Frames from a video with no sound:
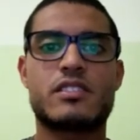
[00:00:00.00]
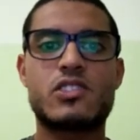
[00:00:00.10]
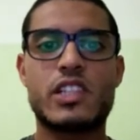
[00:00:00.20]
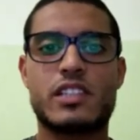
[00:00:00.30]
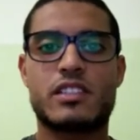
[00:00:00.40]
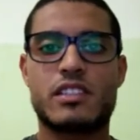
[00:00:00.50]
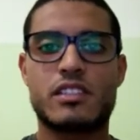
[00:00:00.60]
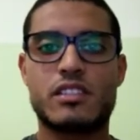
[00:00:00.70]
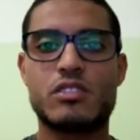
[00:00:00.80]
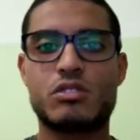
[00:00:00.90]
great,
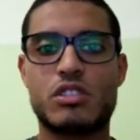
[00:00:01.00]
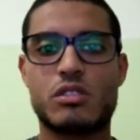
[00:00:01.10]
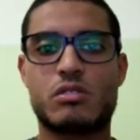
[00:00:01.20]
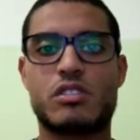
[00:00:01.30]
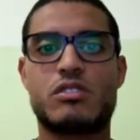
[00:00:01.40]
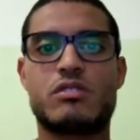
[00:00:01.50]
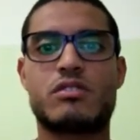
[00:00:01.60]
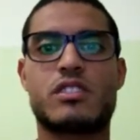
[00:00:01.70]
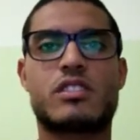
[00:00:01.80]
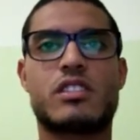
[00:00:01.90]
you chose a
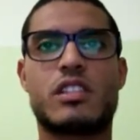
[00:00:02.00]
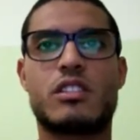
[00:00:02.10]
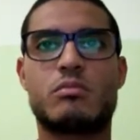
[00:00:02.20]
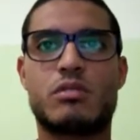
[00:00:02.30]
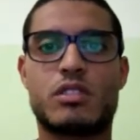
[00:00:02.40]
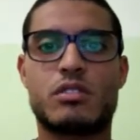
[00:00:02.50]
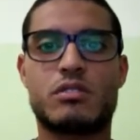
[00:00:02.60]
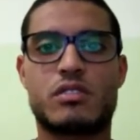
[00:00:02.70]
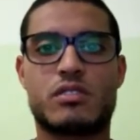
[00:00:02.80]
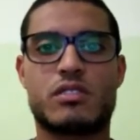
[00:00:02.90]
university
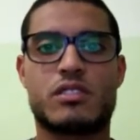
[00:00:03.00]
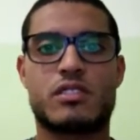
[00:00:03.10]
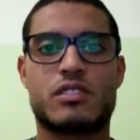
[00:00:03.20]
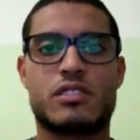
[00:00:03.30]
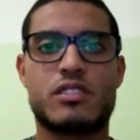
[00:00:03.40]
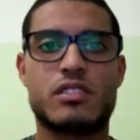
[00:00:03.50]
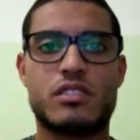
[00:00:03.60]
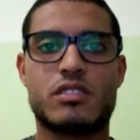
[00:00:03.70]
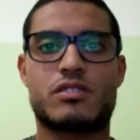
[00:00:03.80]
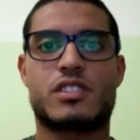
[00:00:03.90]
abroad,
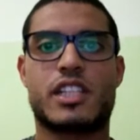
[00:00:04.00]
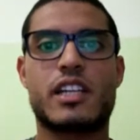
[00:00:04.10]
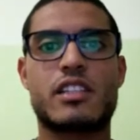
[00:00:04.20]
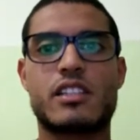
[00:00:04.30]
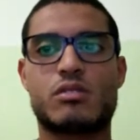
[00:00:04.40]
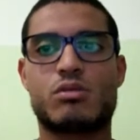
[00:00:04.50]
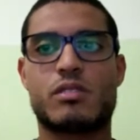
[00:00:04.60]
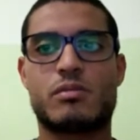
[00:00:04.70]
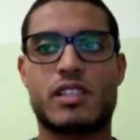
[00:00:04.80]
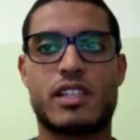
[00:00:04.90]
you've checked this
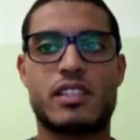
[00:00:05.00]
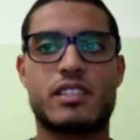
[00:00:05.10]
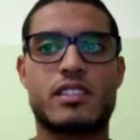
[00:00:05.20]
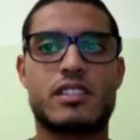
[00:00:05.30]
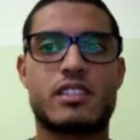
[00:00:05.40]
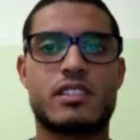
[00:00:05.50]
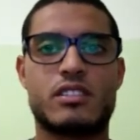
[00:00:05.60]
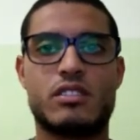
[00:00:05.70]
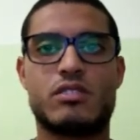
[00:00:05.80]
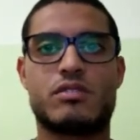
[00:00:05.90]
website,
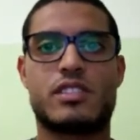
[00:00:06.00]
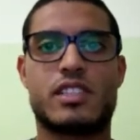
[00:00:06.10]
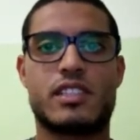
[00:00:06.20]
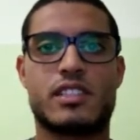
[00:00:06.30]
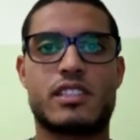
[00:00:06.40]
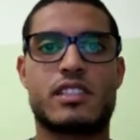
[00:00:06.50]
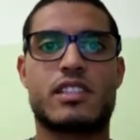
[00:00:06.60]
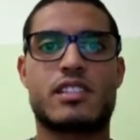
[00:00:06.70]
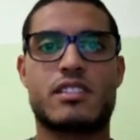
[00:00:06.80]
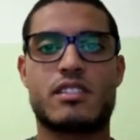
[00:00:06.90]
you've seen
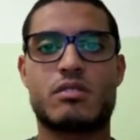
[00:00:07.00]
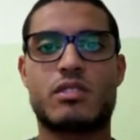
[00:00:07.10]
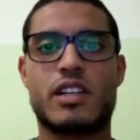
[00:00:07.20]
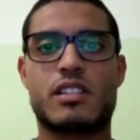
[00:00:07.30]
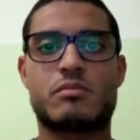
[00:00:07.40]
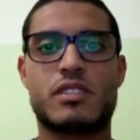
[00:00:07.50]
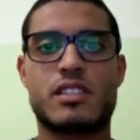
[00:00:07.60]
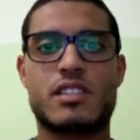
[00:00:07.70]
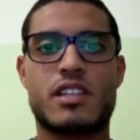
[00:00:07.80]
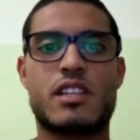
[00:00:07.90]
its
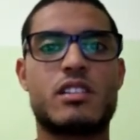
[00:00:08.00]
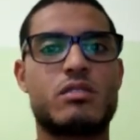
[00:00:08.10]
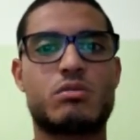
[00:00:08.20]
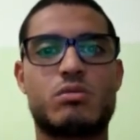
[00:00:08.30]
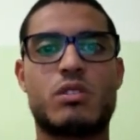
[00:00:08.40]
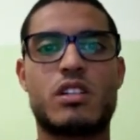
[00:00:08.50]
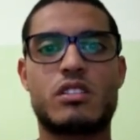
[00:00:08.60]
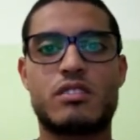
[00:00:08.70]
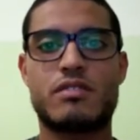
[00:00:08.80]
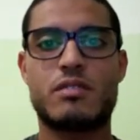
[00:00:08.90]
requirements, and
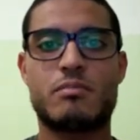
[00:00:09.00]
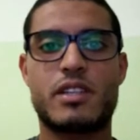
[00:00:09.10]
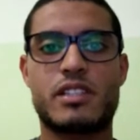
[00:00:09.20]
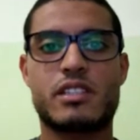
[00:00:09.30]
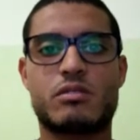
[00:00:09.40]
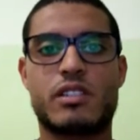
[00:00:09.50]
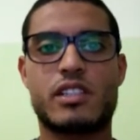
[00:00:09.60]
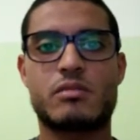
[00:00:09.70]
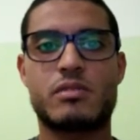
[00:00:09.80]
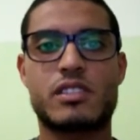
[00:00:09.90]
one of the main
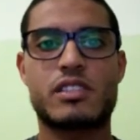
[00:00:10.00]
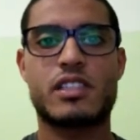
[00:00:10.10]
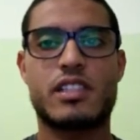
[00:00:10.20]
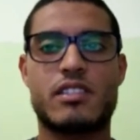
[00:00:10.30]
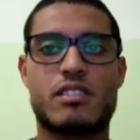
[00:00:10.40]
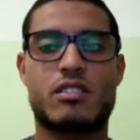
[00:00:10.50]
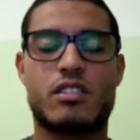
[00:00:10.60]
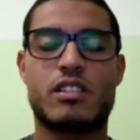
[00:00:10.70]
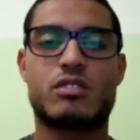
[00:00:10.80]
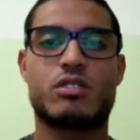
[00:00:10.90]
requirements is
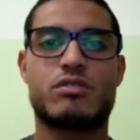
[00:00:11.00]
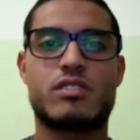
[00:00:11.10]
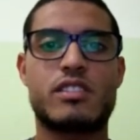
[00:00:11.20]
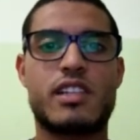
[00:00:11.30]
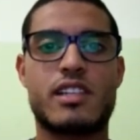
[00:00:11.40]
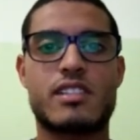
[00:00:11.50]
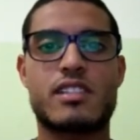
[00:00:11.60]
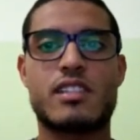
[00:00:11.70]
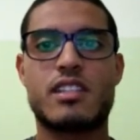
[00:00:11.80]
a TOEFL test.